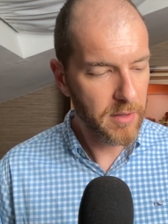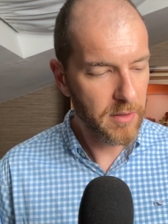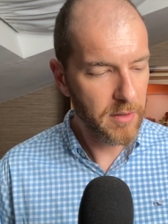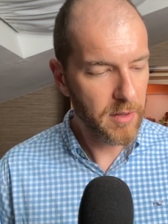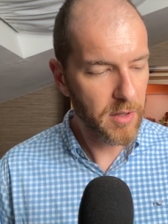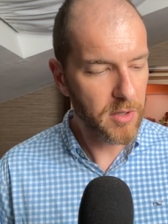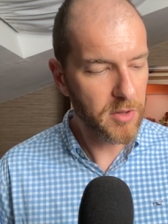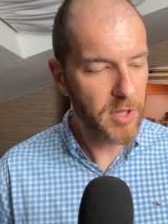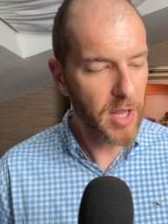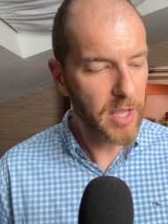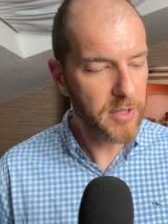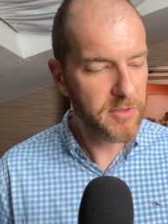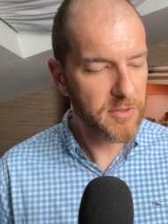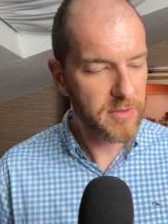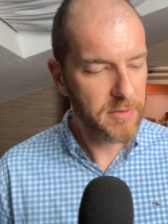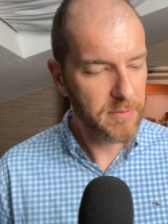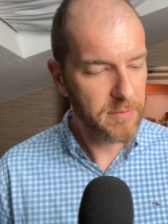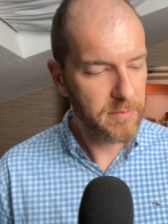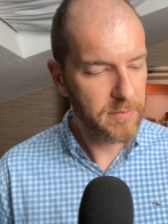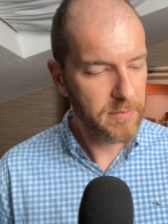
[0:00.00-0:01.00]

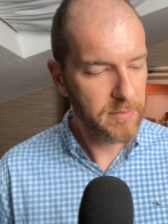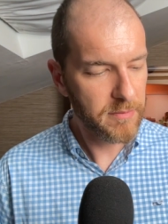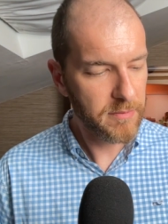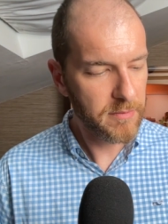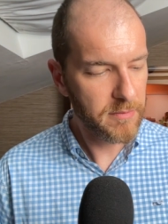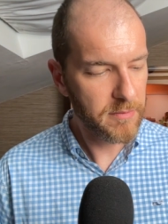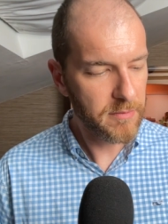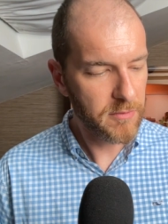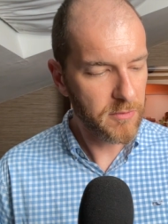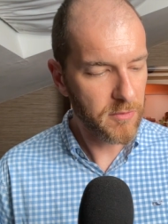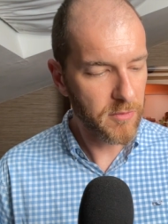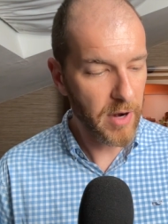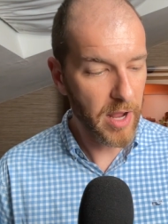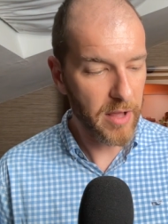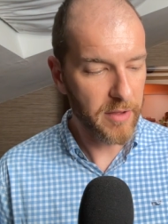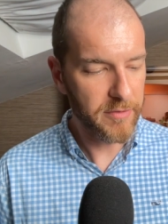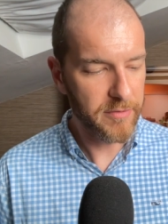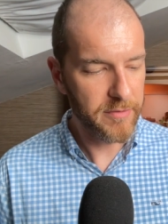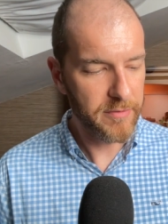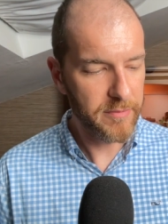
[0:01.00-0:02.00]
"Unless—"
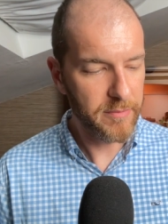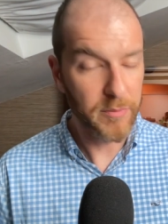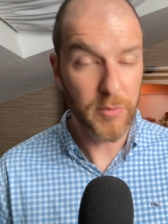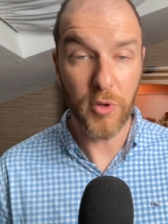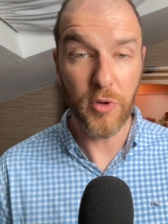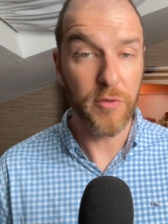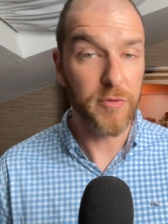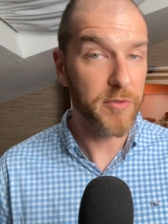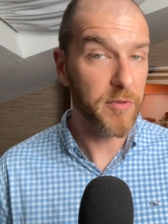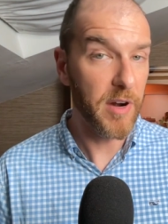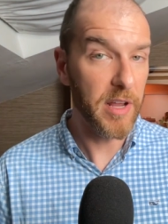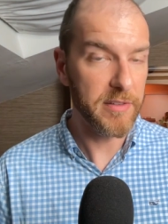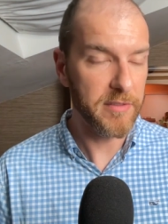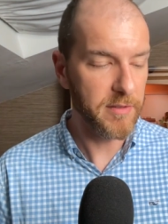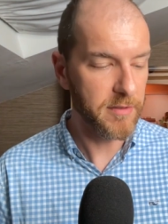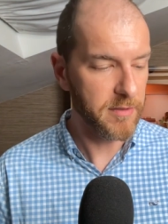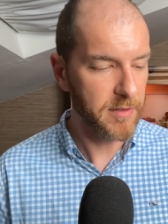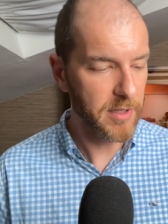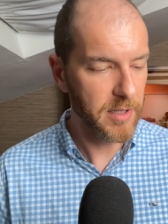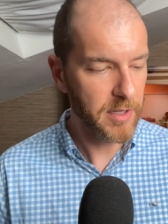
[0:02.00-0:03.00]
Ralph moved
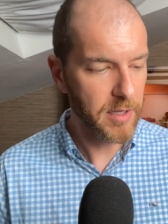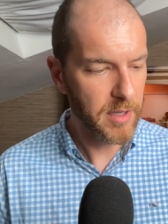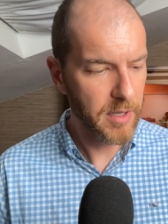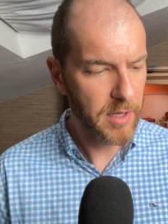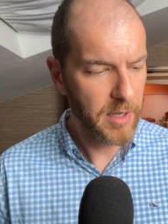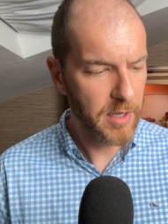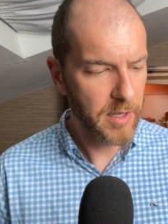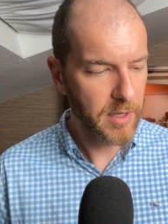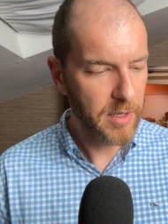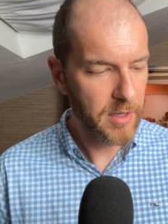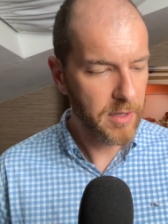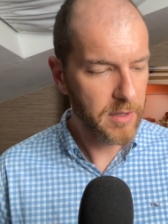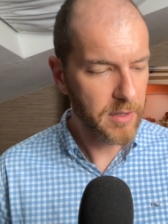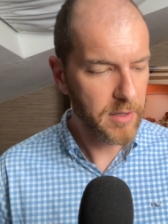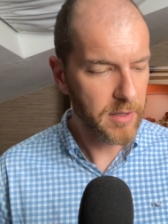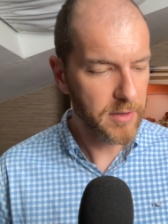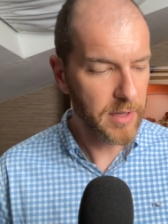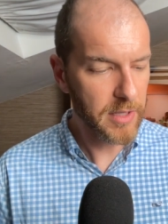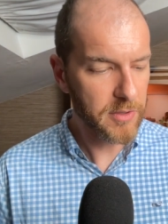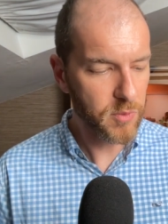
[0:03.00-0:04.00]
restlessly.
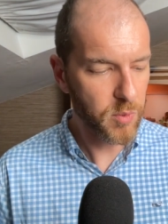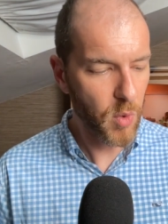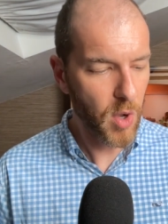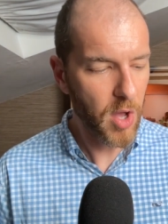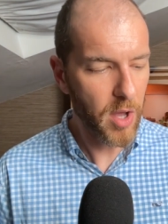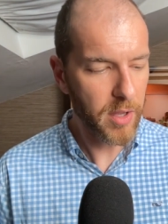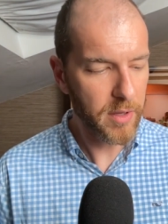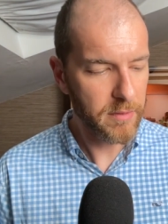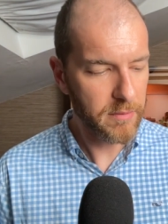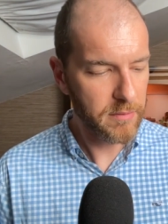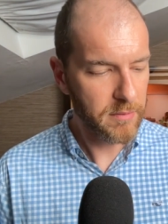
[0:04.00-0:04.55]
"Unless what?"